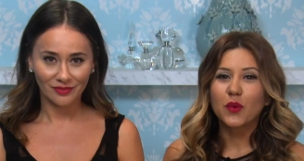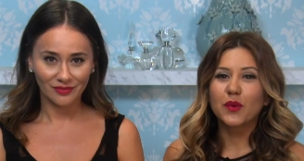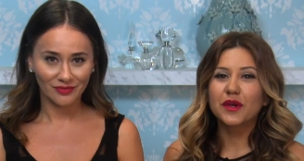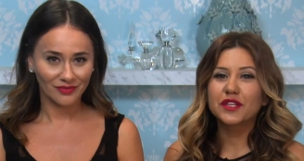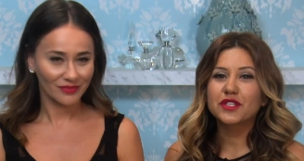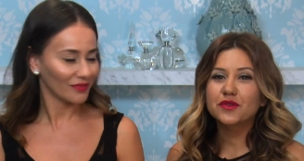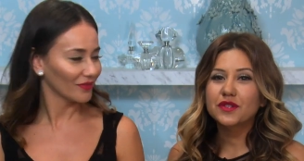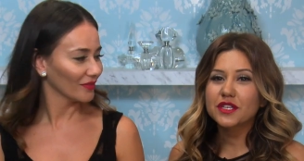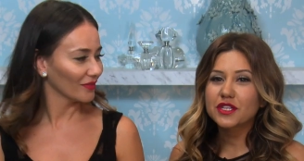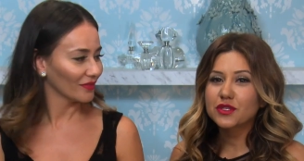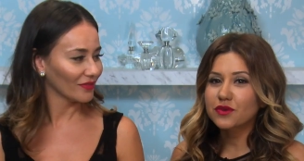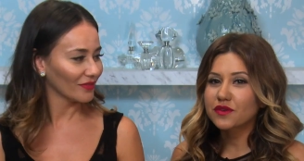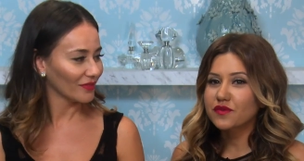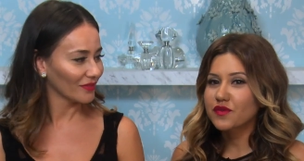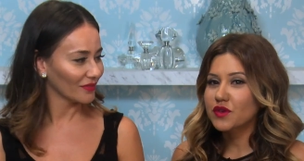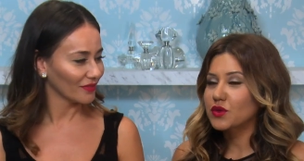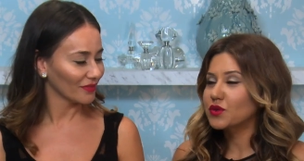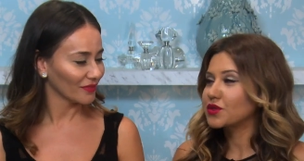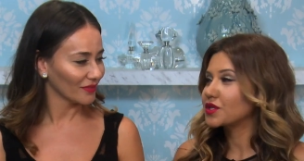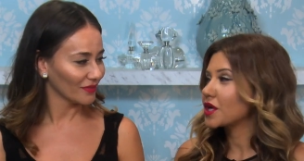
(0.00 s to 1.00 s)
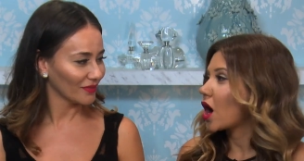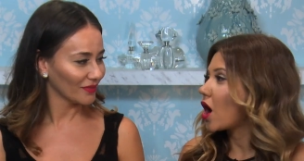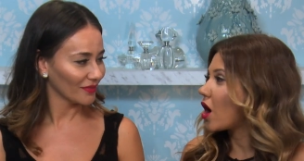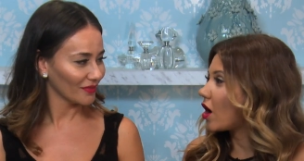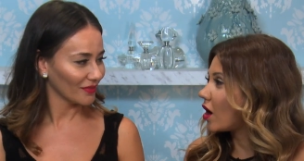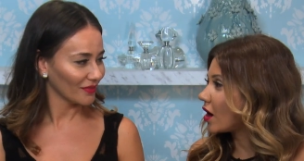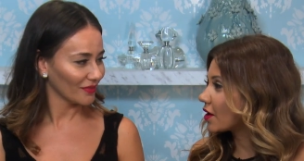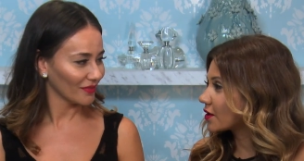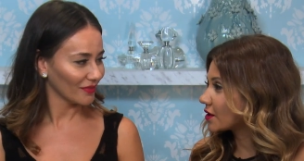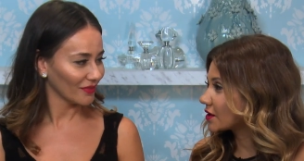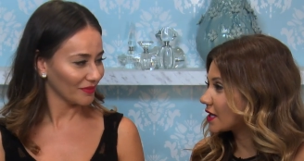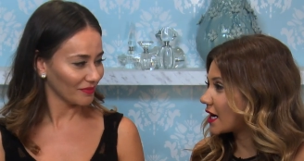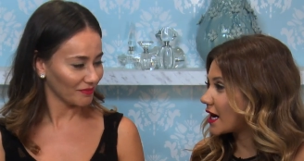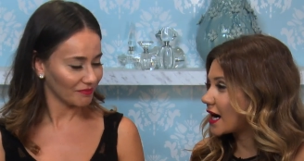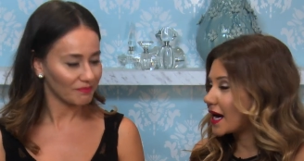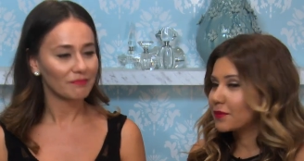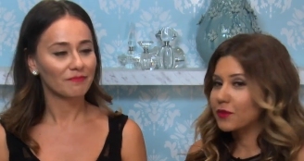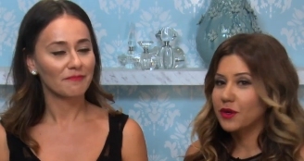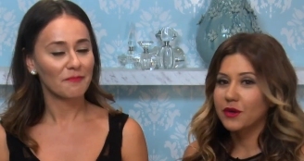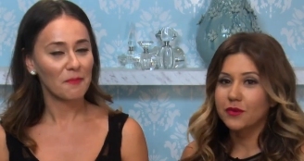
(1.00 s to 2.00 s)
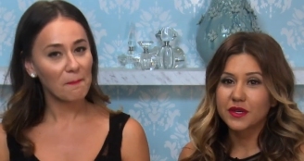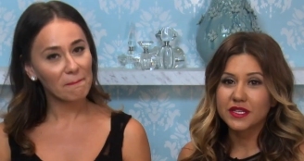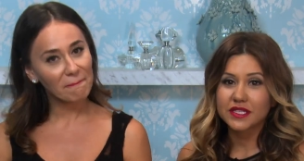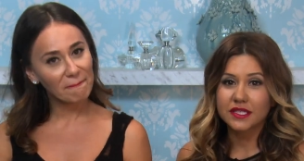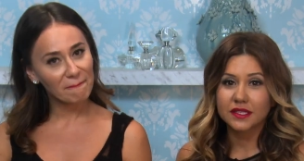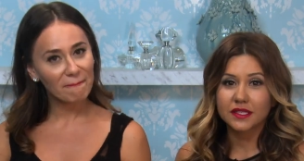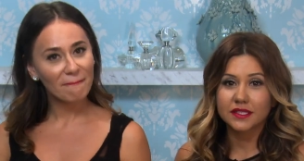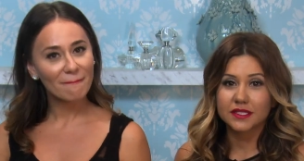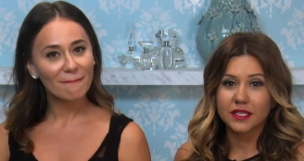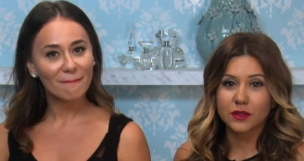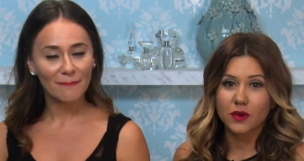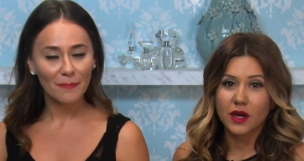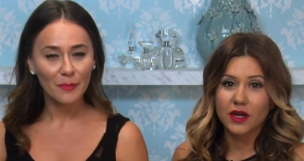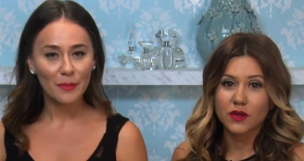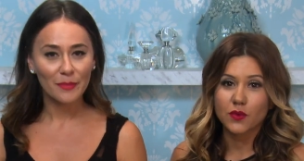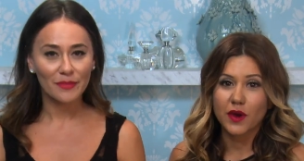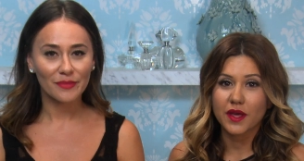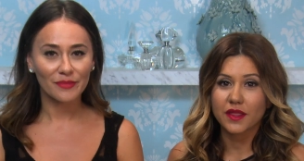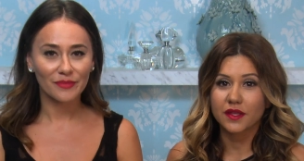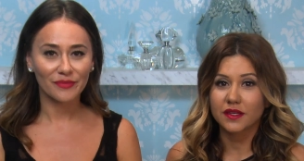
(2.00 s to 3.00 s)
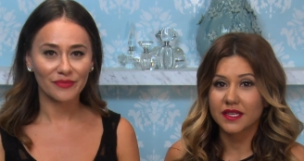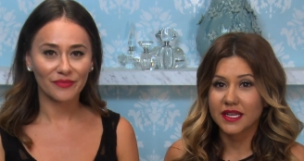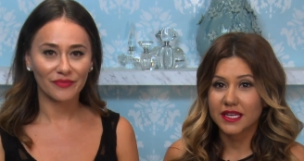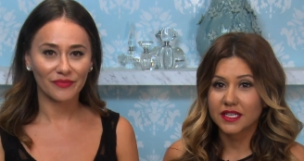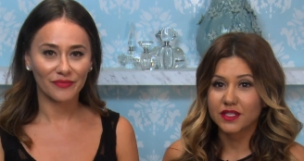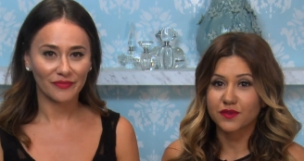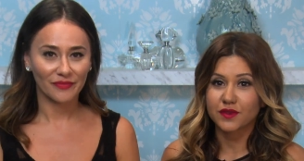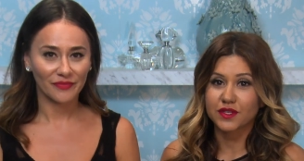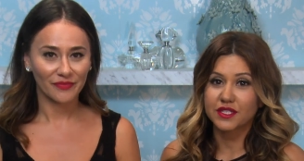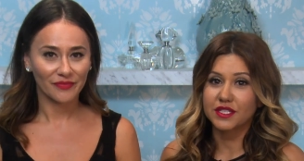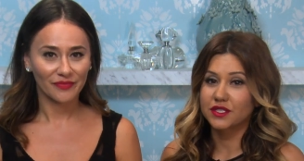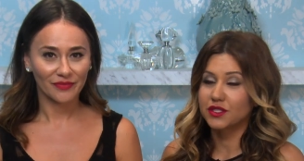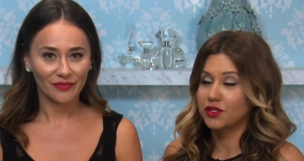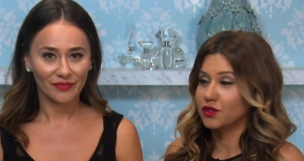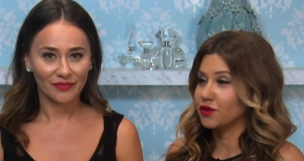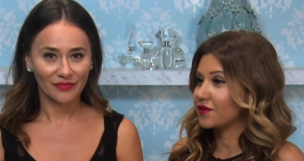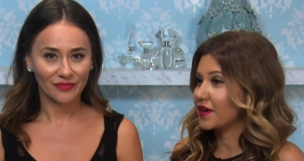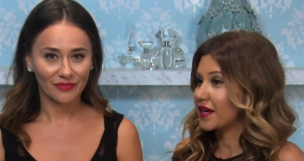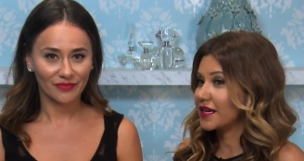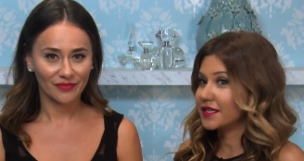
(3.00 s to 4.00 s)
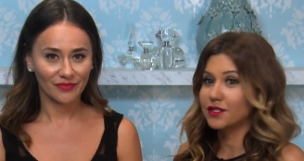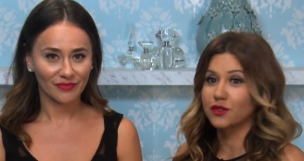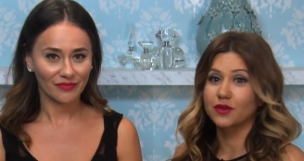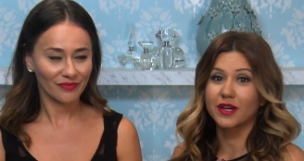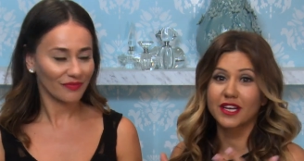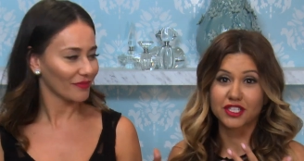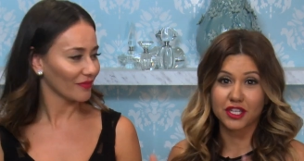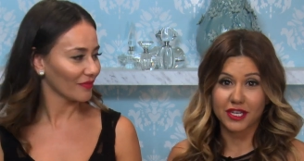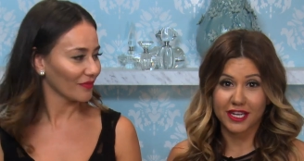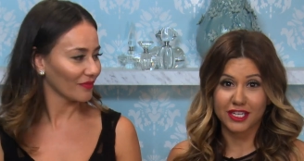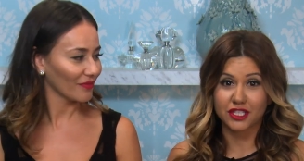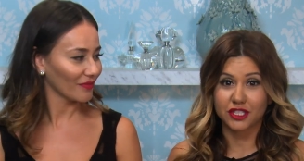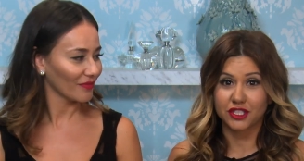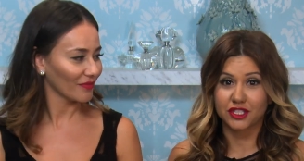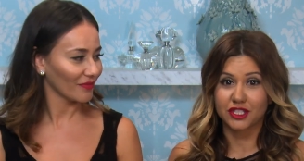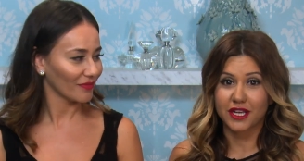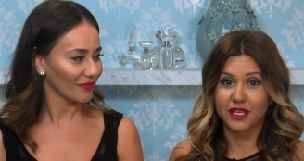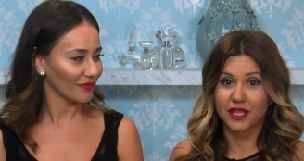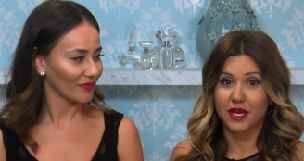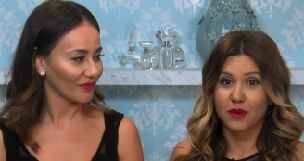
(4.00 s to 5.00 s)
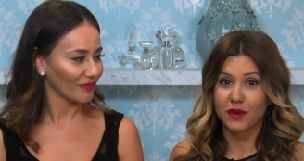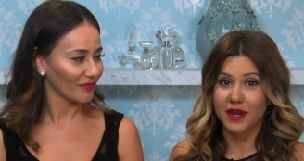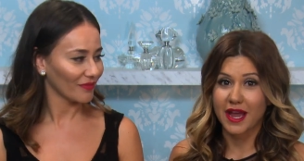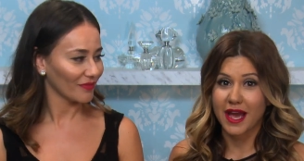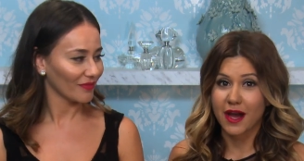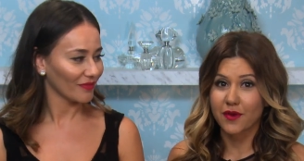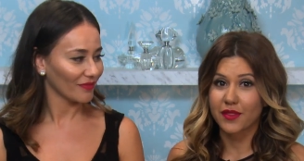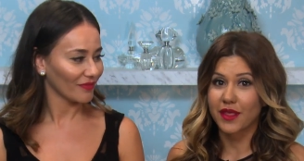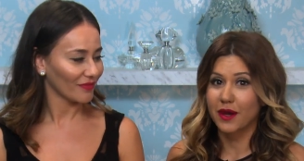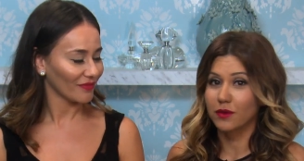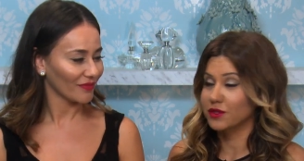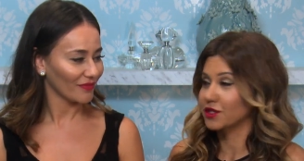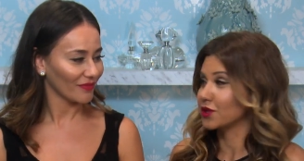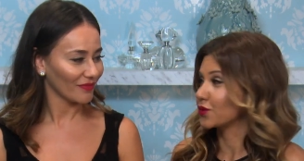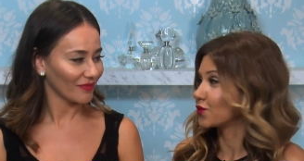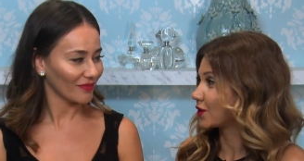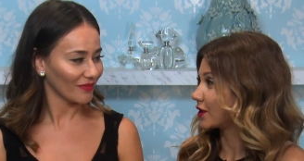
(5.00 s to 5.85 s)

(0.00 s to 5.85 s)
Speaker 1: We do these reviews all the time. We recently did one with NYX versus Too Faced. You guys should actually check that one out. That was a